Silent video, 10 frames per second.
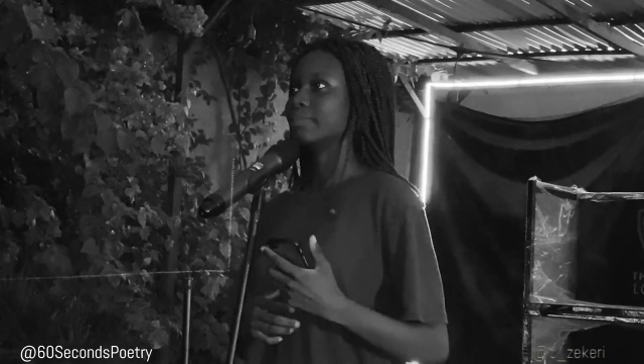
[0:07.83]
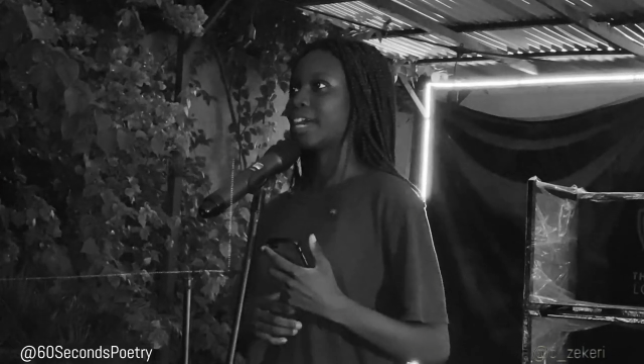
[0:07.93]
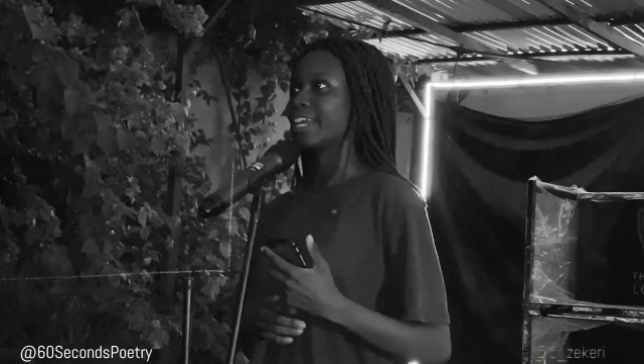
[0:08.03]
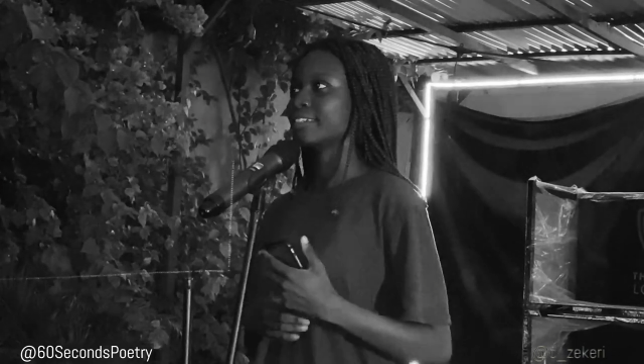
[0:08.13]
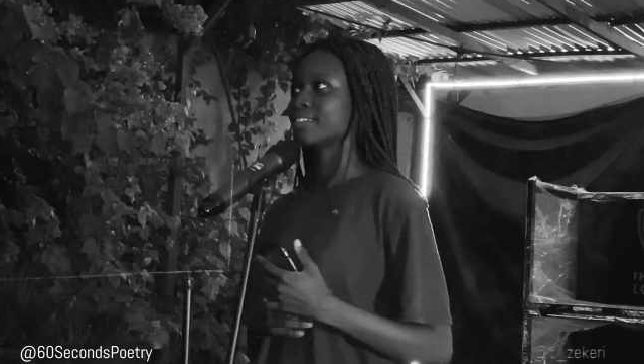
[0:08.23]

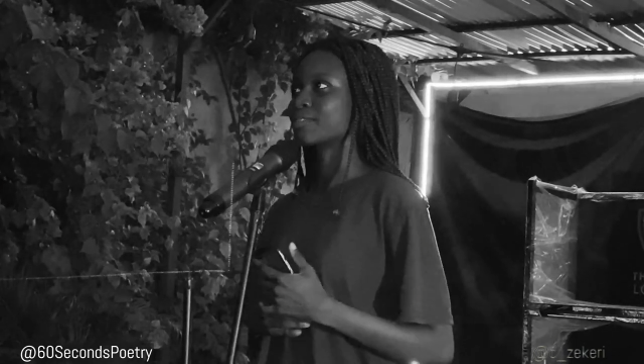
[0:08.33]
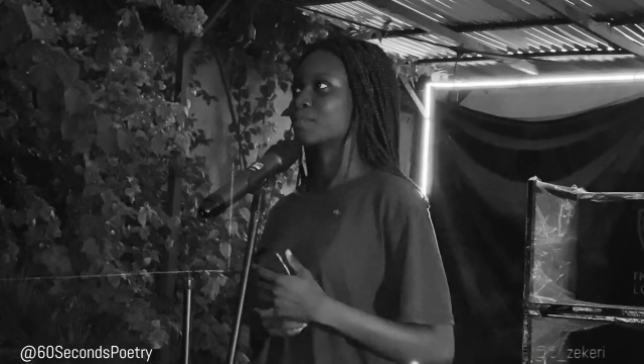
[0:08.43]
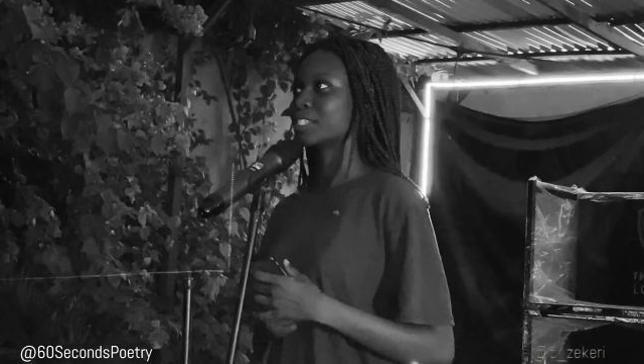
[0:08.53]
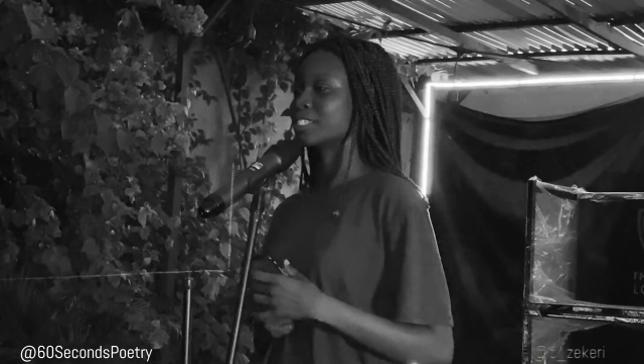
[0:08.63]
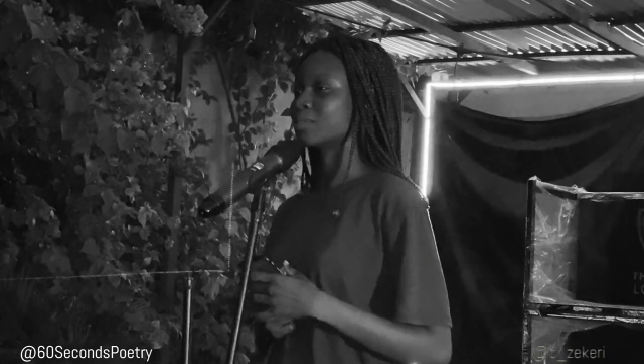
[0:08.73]
I
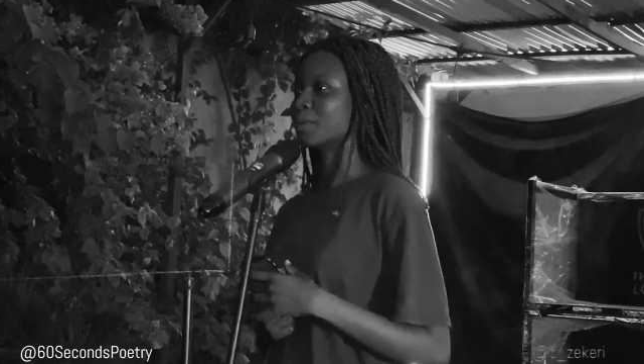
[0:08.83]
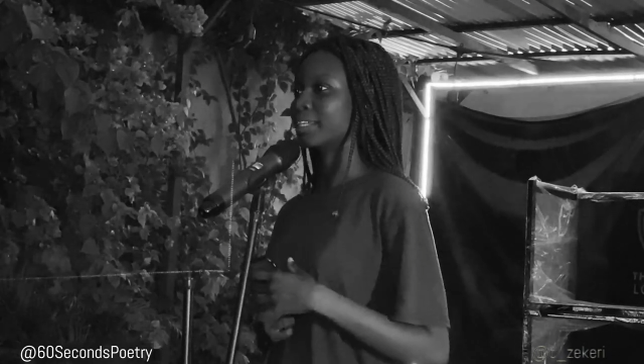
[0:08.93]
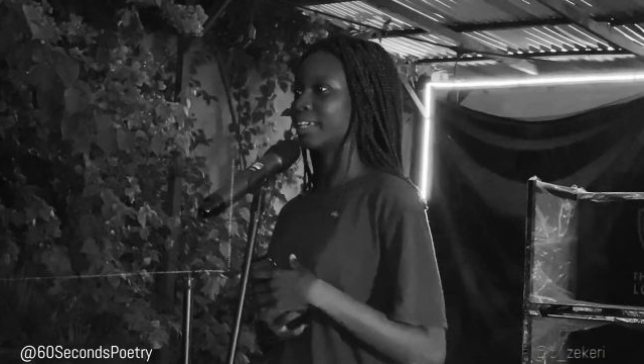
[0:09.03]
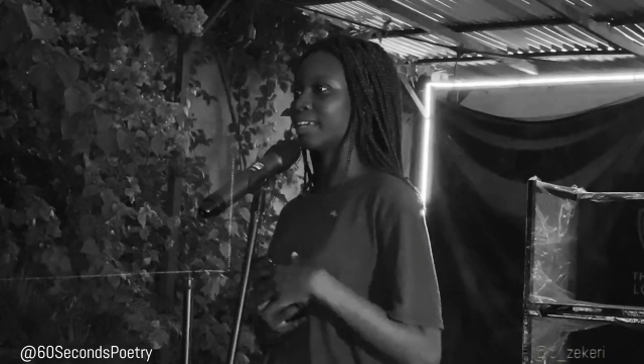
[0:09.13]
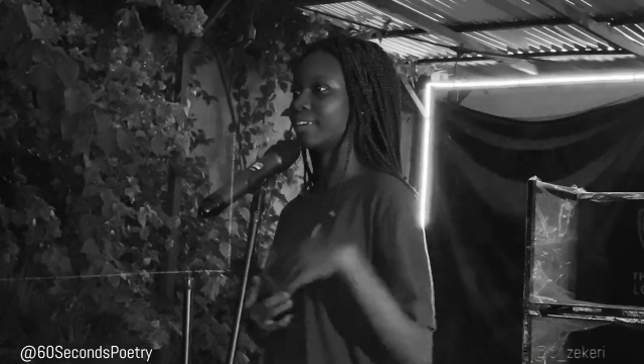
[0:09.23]
just wrote this
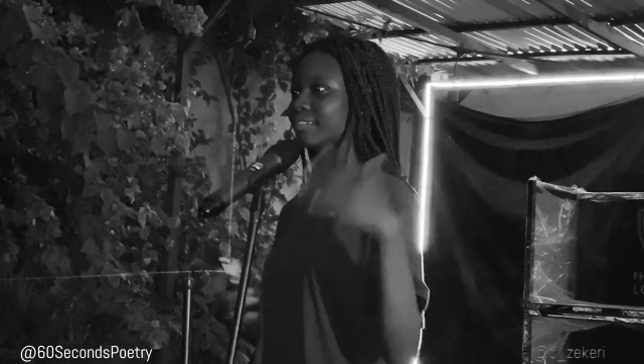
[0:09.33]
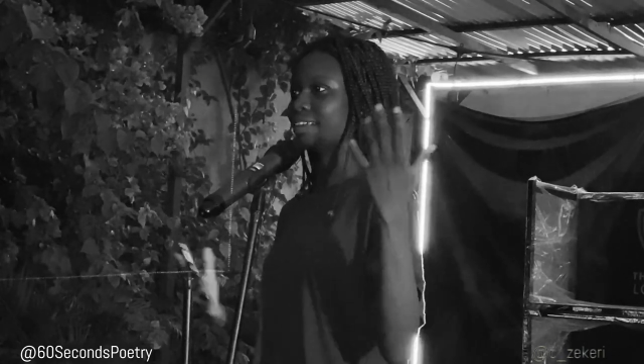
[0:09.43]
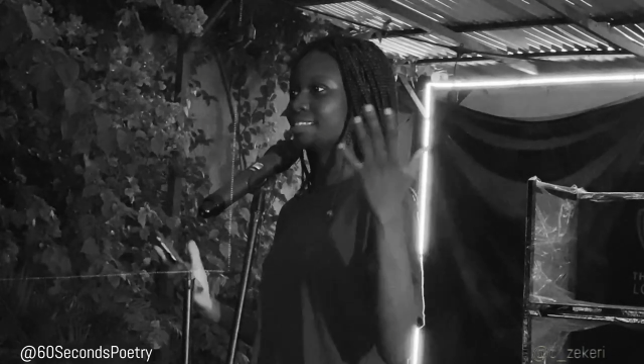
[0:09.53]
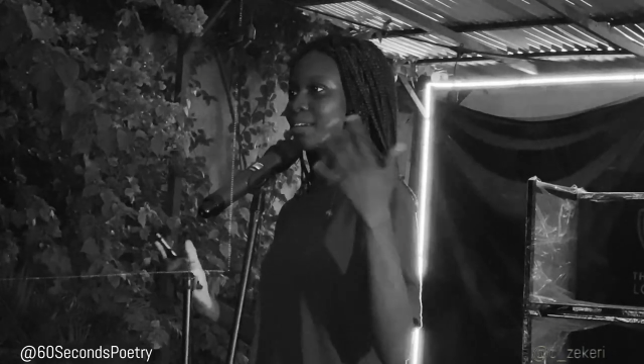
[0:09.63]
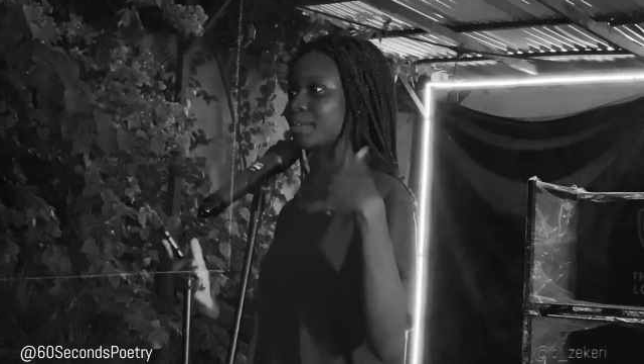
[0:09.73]
one day
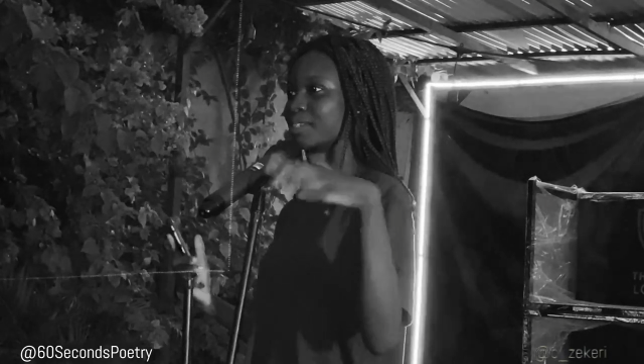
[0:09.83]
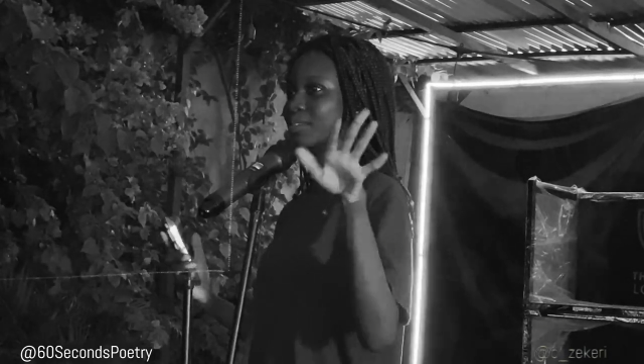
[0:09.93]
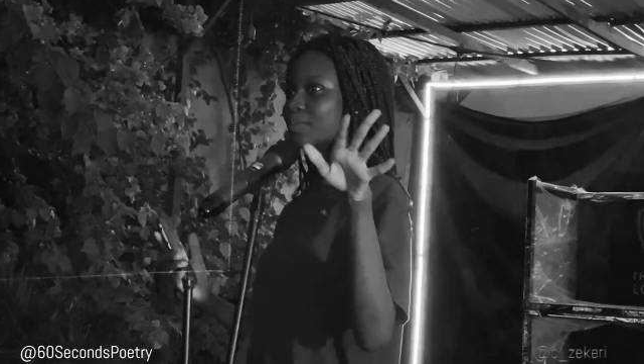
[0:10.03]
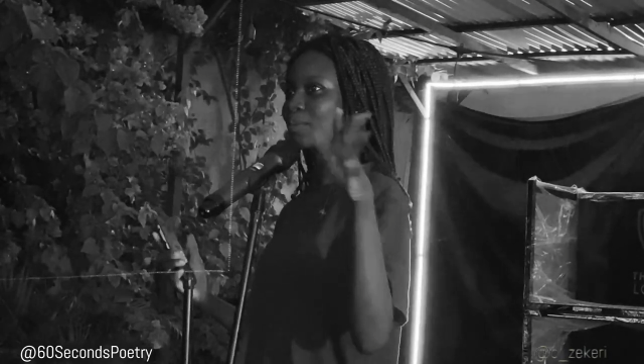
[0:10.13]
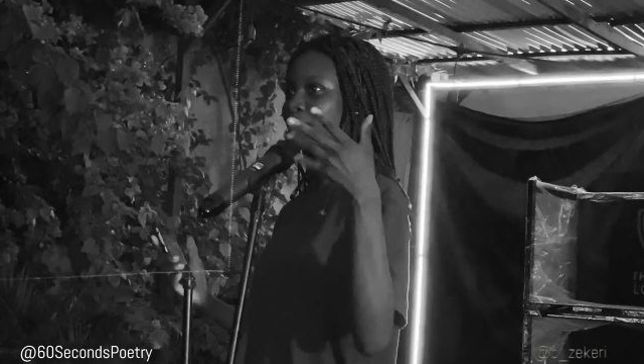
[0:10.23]
as I
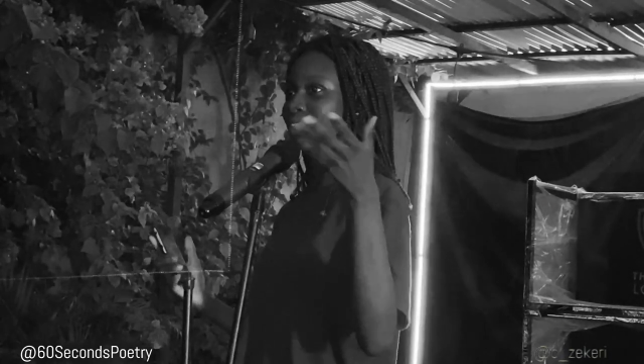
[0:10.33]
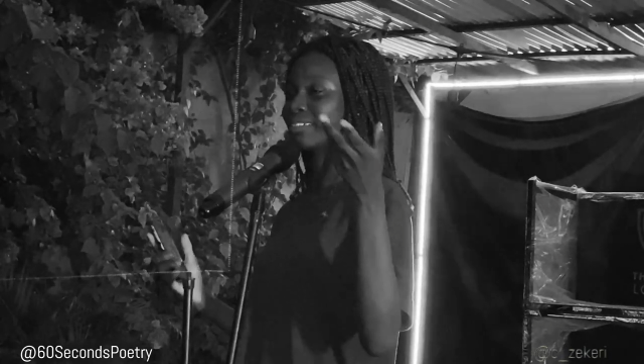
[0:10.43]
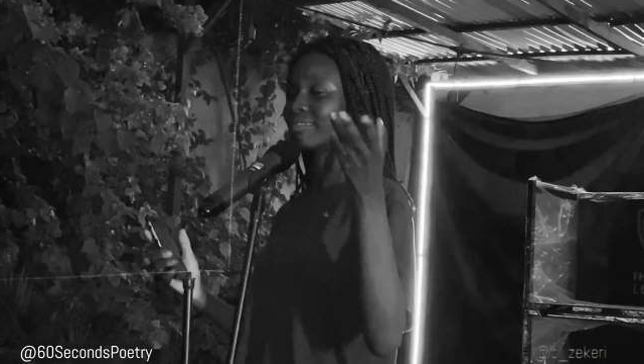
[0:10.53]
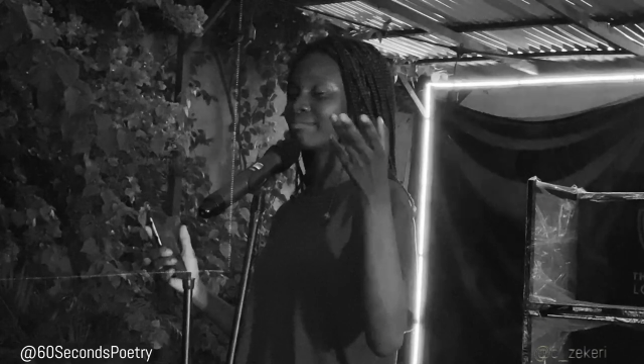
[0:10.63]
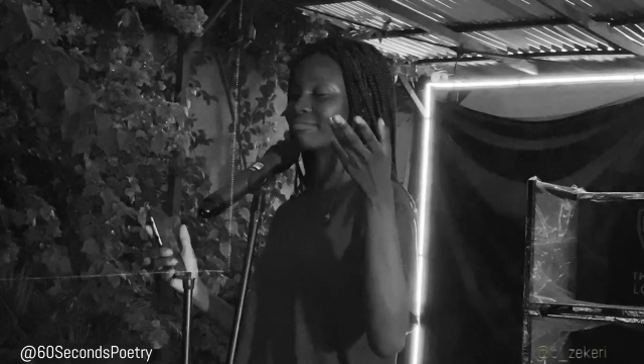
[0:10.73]
was
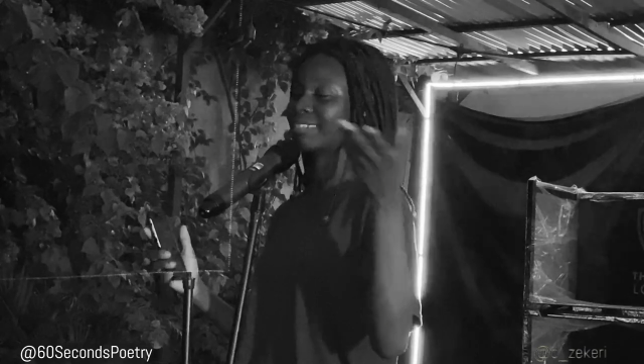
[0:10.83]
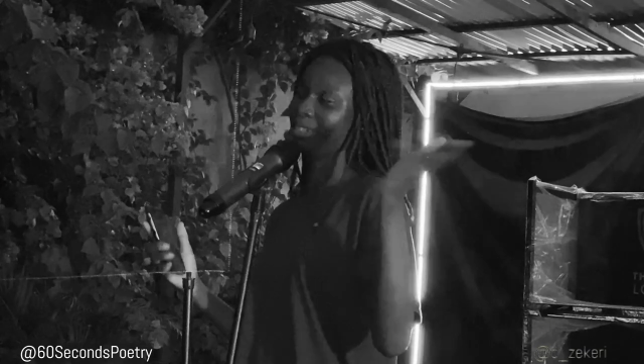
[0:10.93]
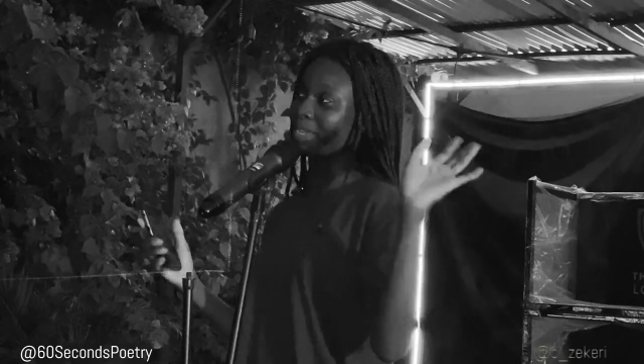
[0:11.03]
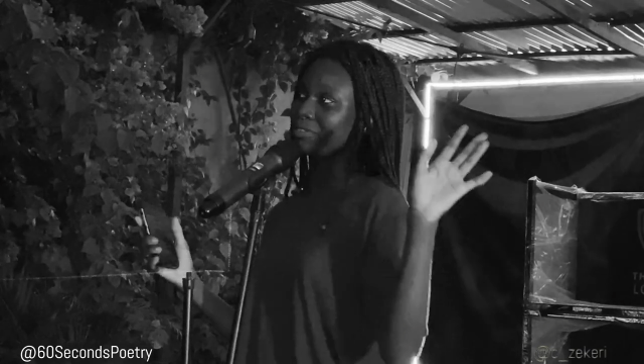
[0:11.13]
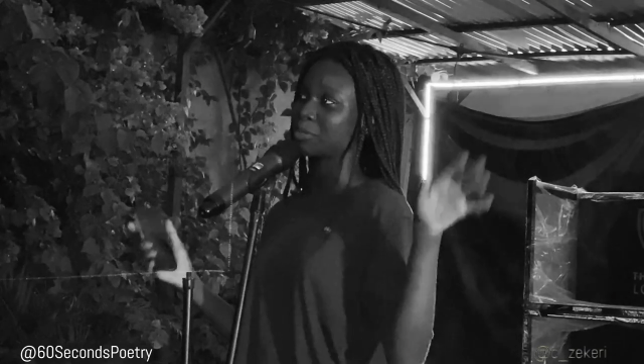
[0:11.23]
walking
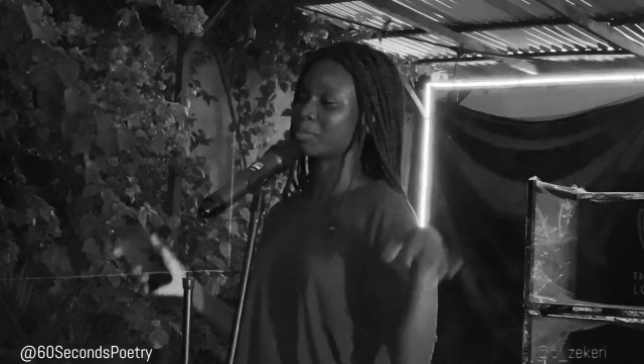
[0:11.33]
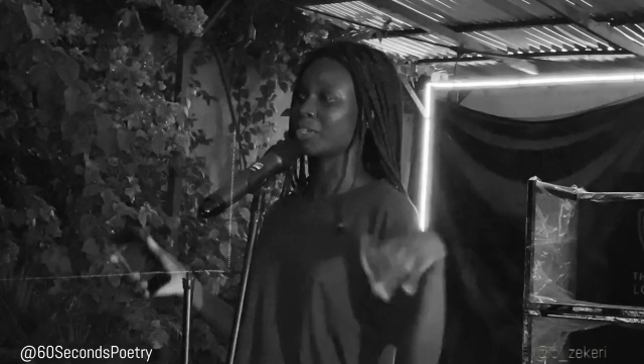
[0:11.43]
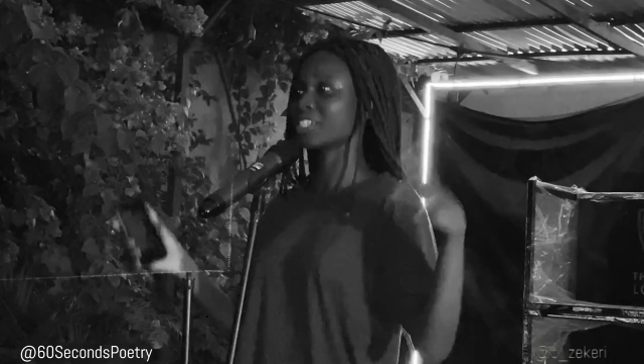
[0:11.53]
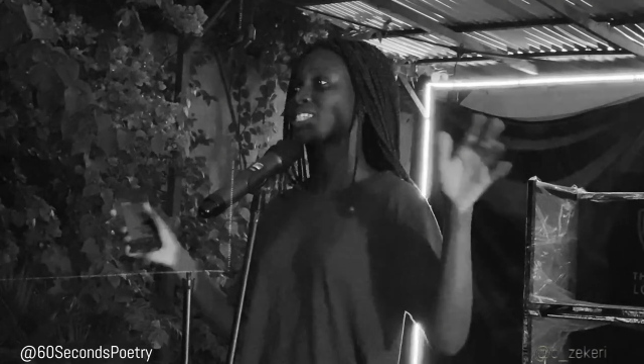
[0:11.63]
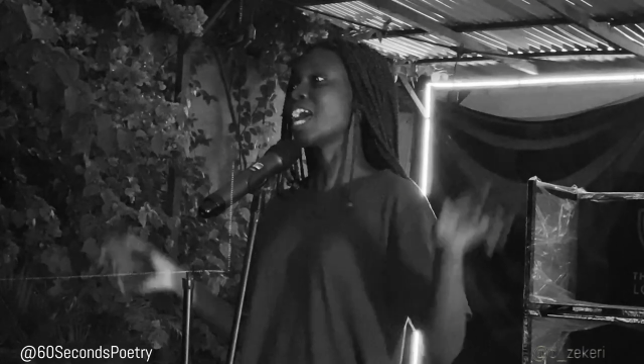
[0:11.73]
in the bathroom, to
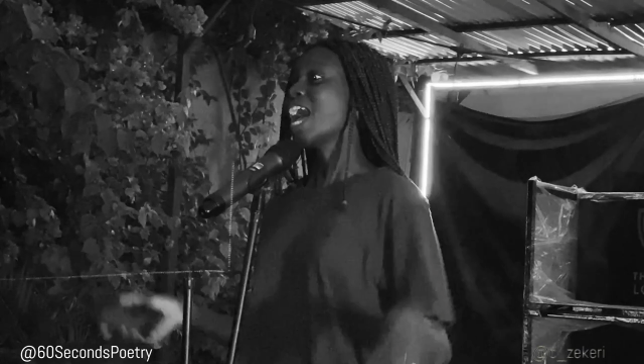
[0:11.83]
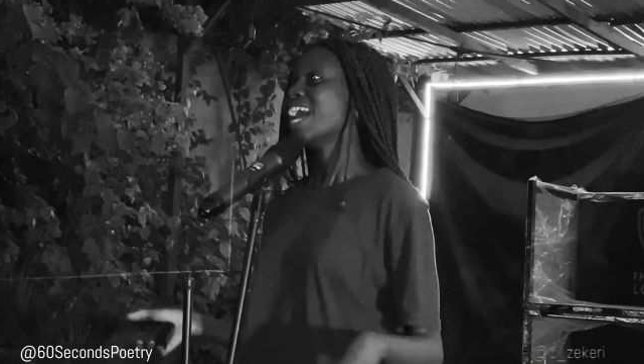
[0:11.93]
be honest.